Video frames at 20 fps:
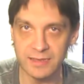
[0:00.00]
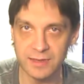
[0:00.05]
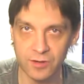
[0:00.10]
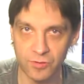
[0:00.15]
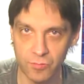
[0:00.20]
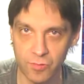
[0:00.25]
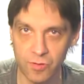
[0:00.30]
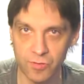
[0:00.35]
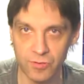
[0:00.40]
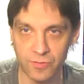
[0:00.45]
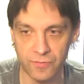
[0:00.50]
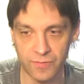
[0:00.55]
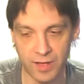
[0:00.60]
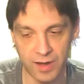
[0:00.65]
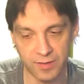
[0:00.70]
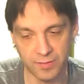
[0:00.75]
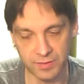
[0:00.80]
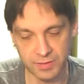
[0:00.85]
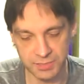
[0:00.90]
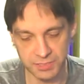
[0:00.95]

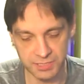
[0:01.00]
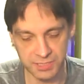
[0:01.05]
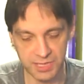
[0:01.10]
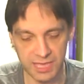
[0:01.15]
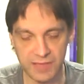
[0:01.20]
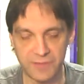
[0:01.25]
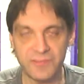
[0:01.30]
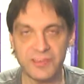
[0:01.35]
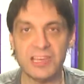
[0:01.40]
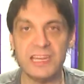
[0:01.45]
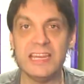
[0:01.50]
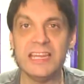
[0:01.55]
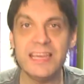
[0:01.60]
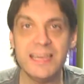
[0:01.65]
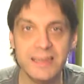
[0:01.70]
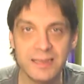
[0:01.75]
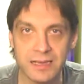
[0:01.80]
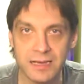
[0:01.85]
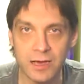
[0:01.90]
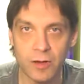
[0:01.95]
coronavirus, if you
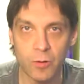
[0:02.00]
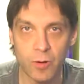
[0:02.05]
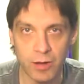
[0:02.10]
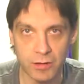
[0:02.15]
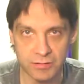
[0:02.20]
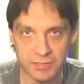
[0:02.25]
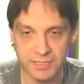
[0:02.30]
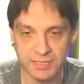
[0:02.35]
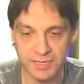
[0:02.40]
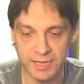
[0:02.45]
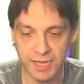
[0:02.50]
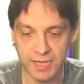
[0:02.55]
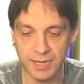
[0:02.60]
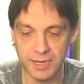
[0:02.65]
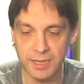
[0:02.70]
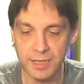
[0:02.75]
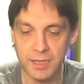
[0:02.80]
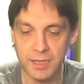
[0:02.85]
need to go outside.